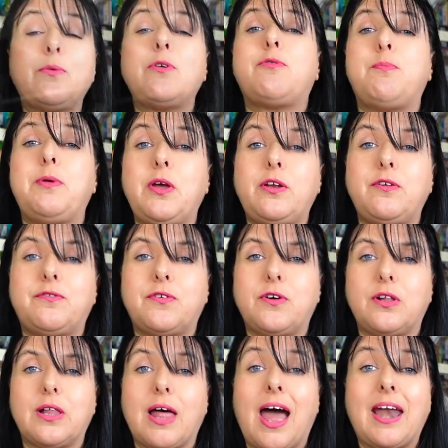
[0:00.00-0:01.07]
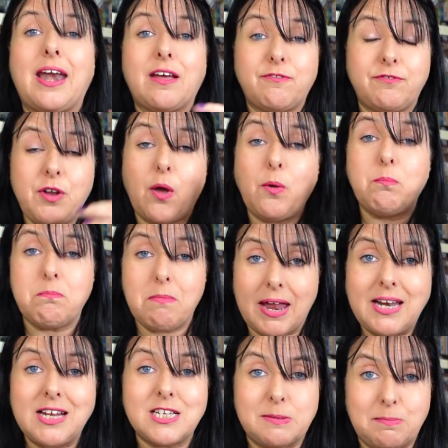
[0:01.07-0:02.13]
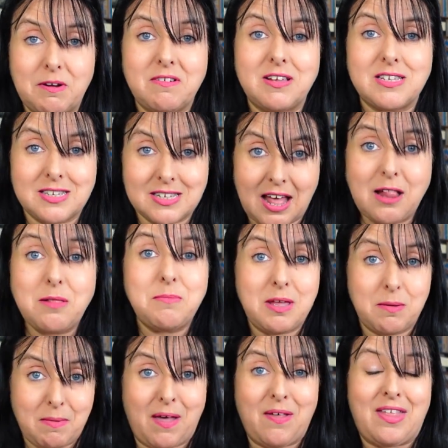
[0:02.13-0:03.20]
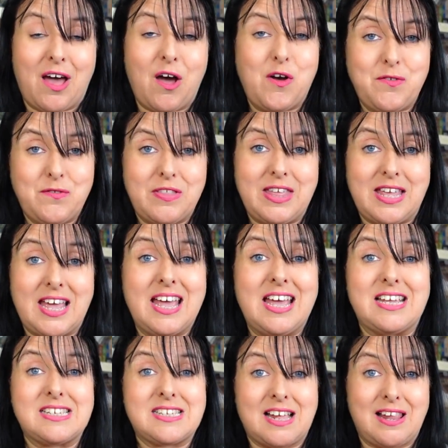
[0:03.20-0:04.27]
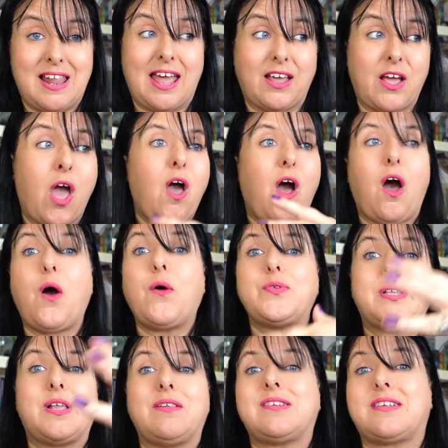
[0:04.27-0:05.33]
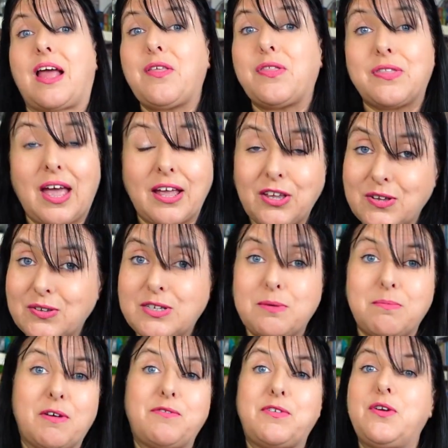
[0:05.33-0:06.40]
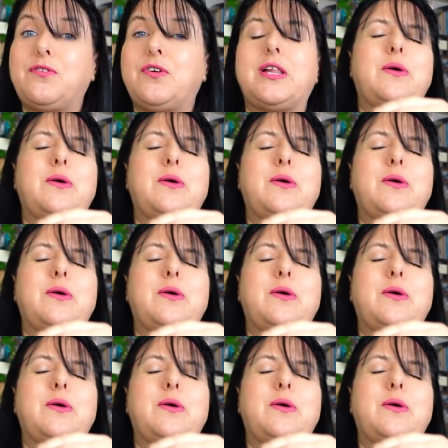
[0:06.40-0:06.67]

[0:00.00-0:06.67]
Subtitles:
was beautiful. And I've known many spirits tell me about that over the years. Like, oh, say thank you to my funeral.